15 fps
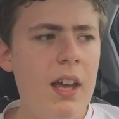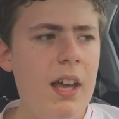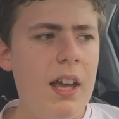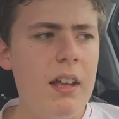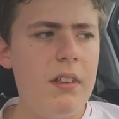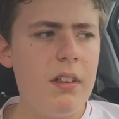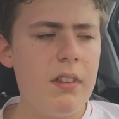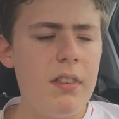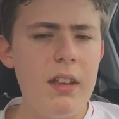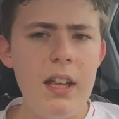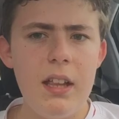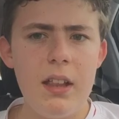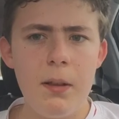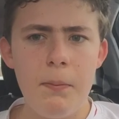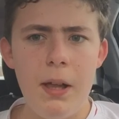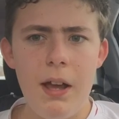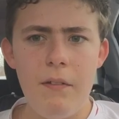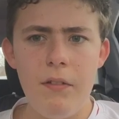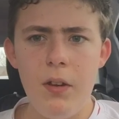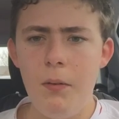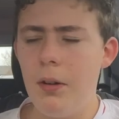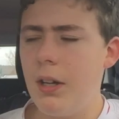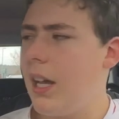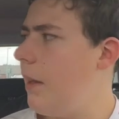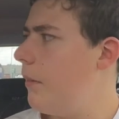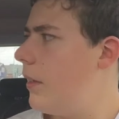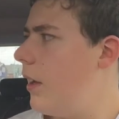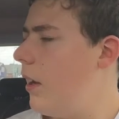He just needs to play a few more games.